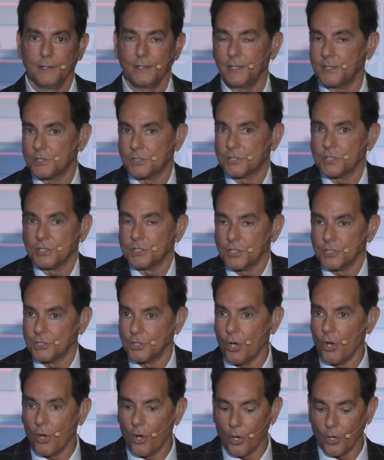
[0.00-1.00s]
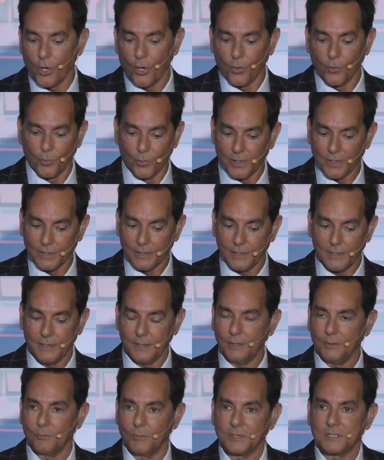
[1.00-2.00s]
it's just a dog,
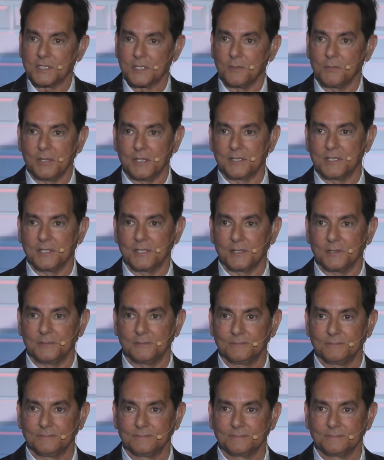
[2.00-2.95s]
really, what's the big deal?